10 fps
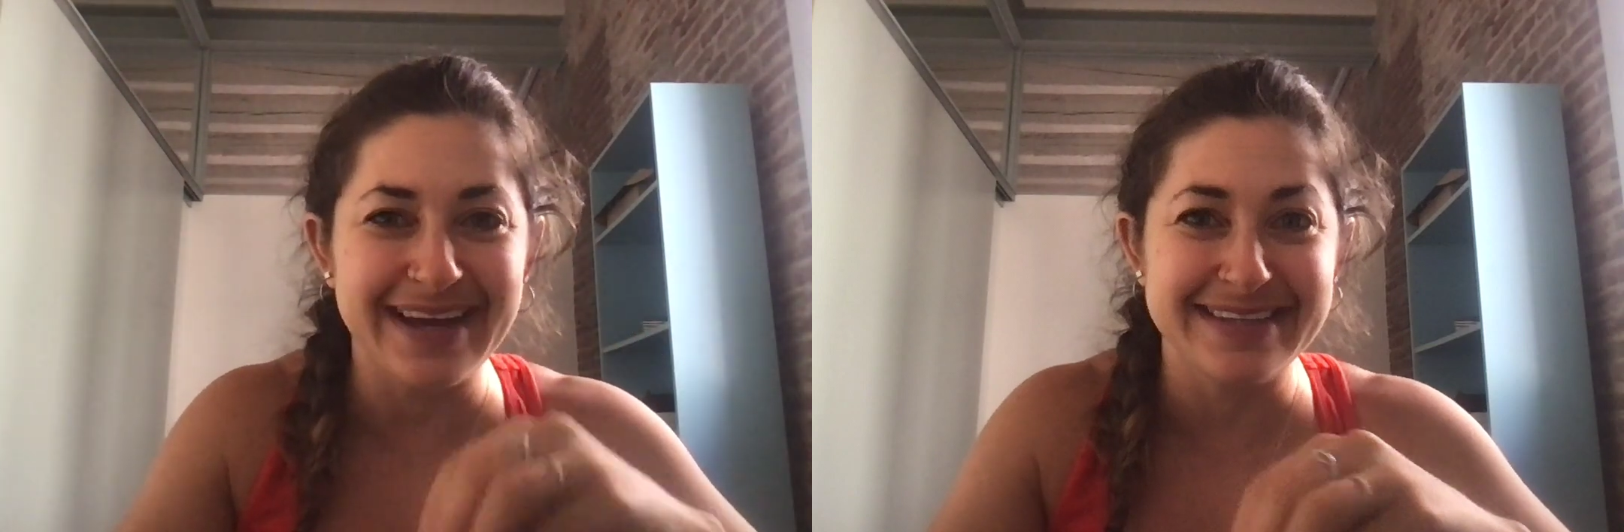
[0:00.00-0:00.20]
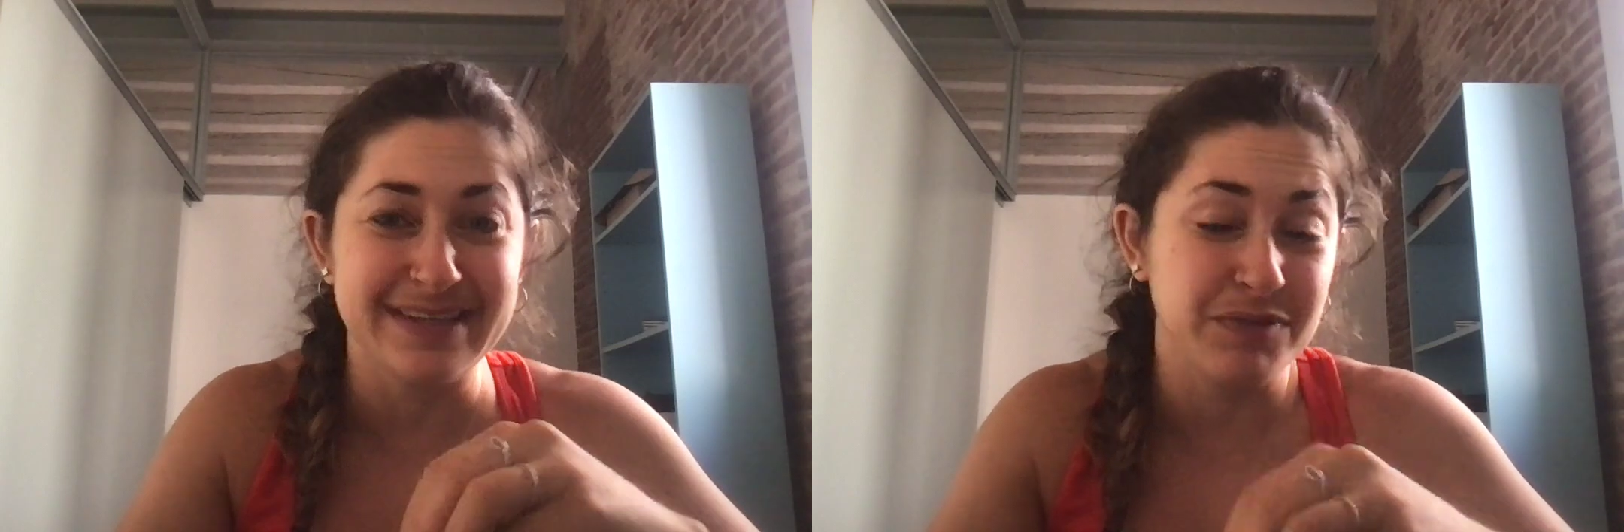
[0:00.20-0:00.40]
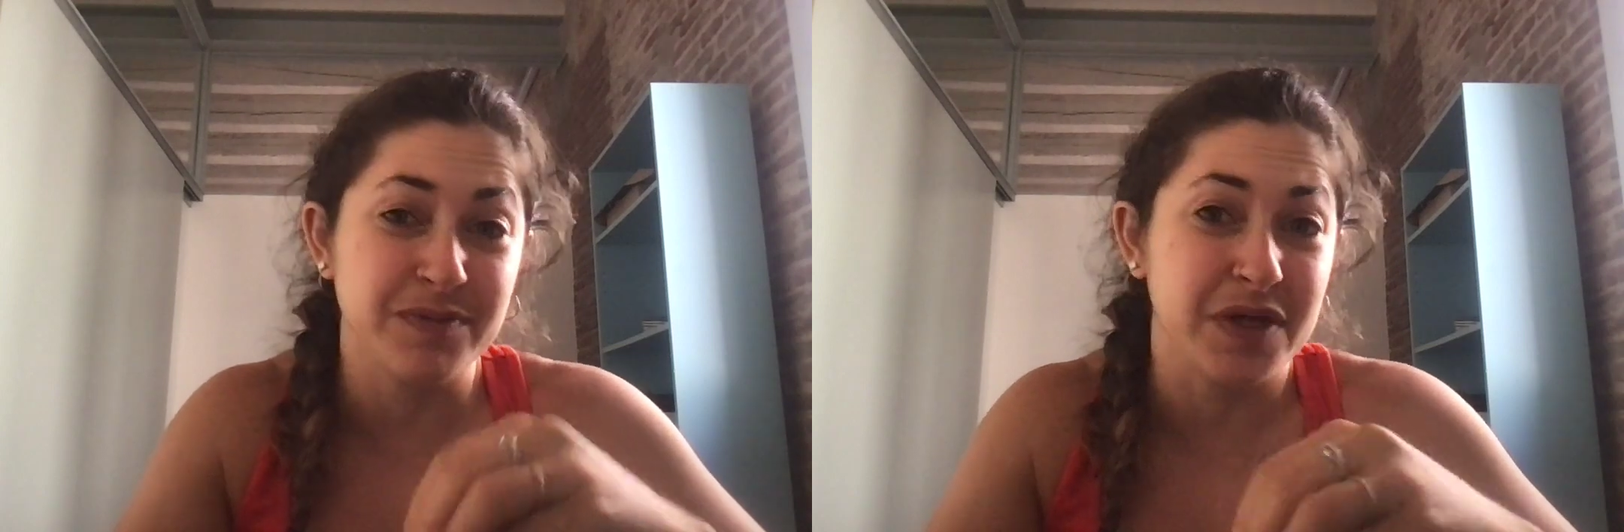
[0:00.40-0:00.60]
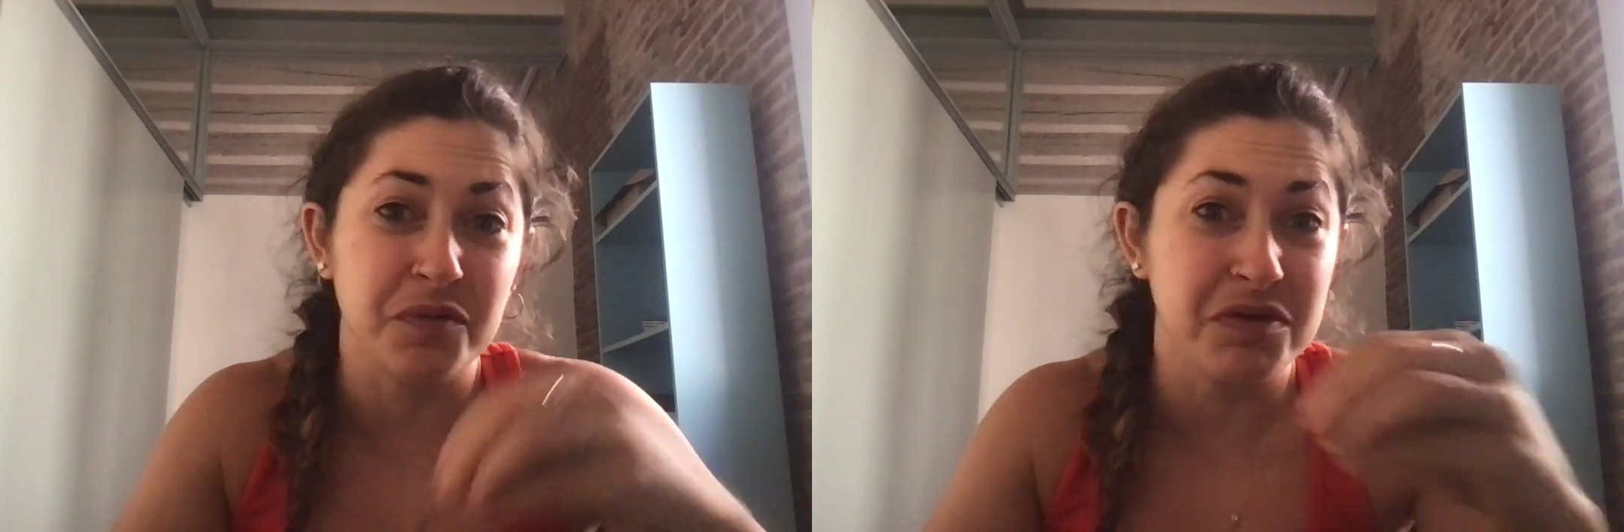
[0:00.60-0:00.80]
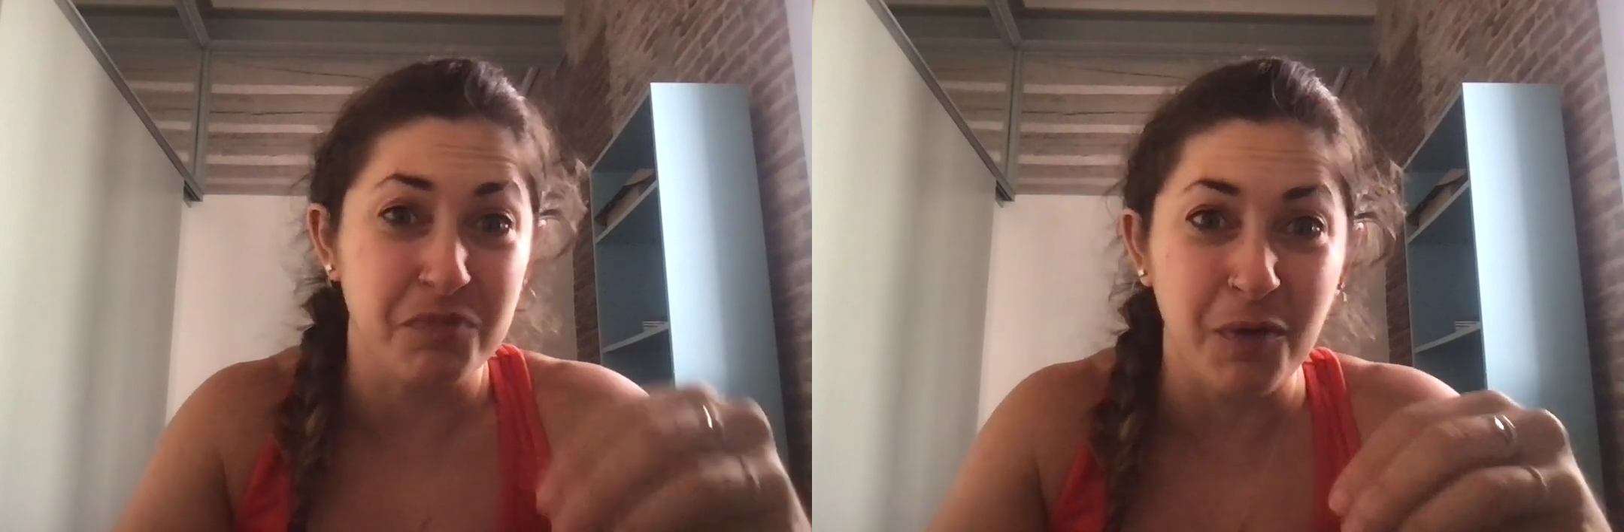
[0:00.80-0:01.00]
And sometimes I
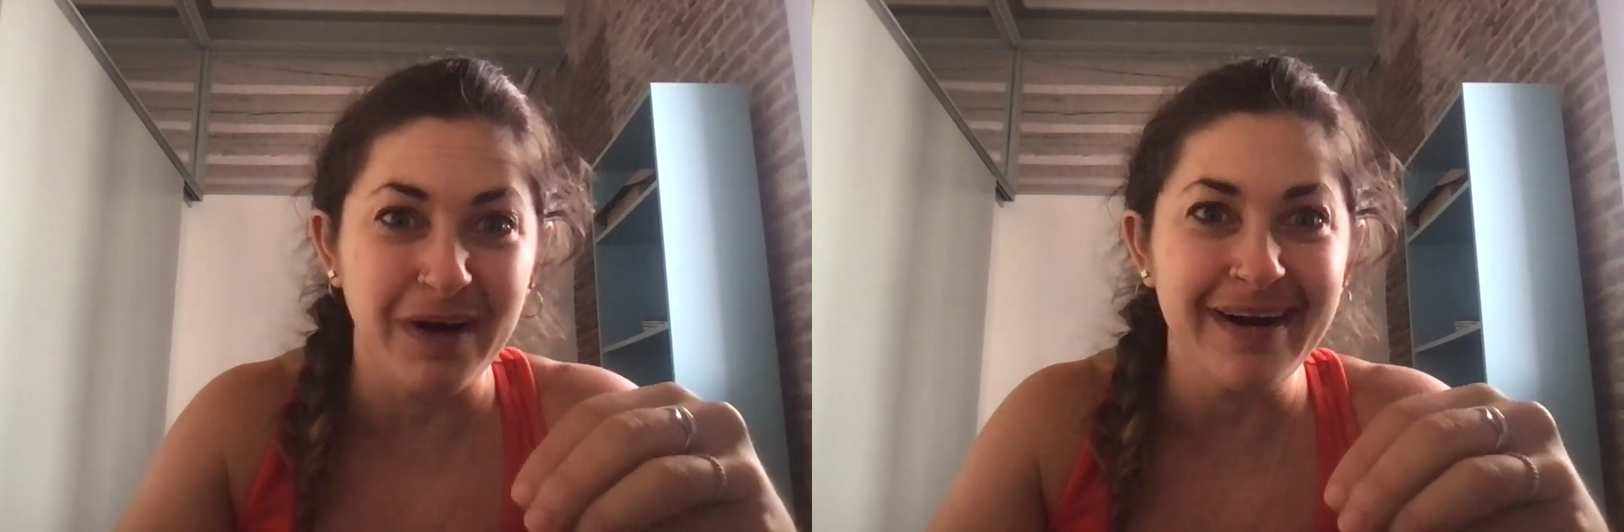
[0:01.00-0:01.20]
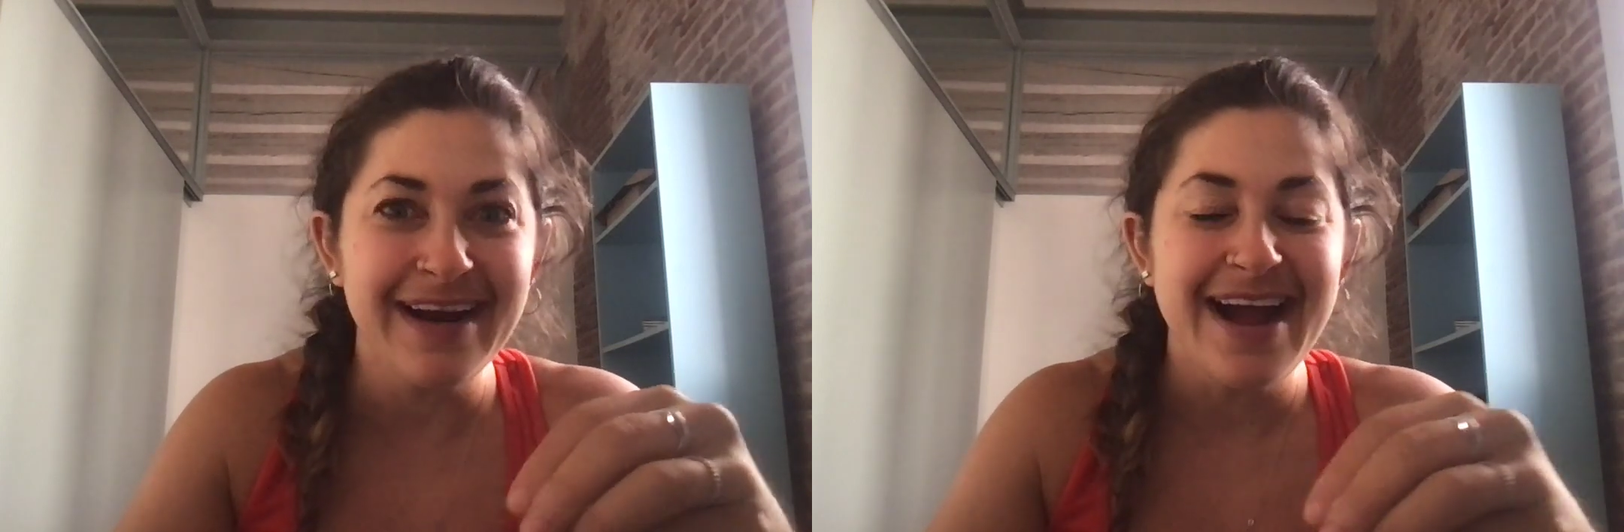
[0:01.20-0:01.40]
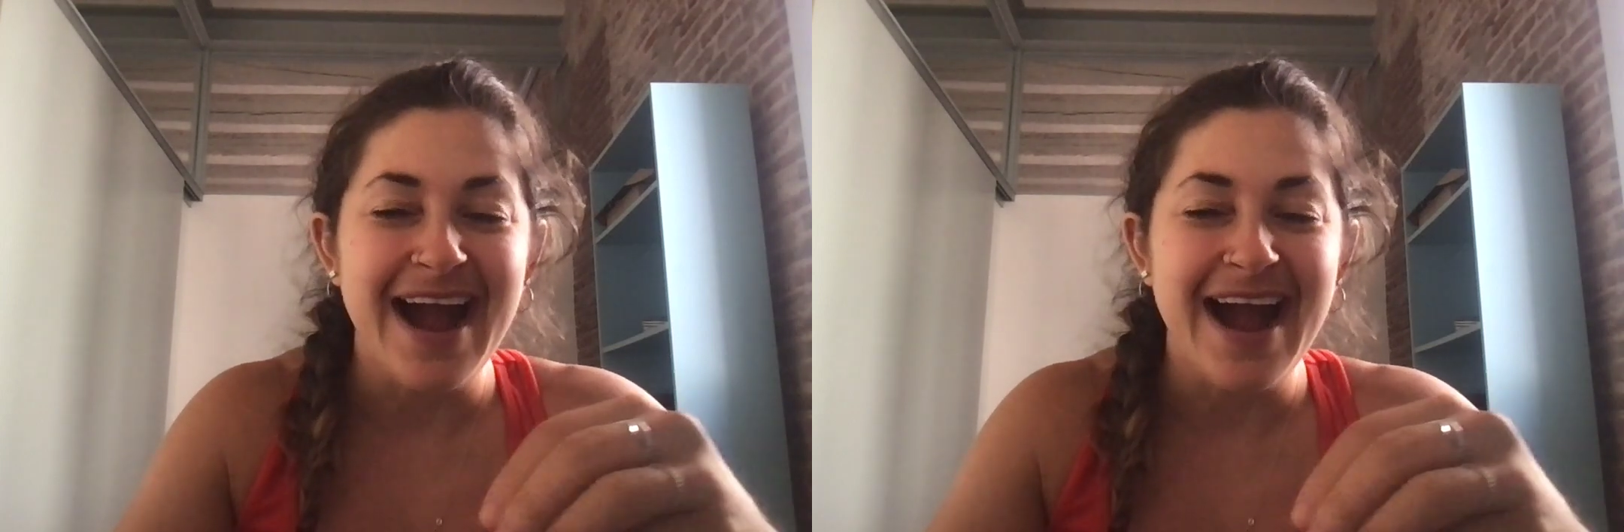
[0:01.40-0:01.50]
read more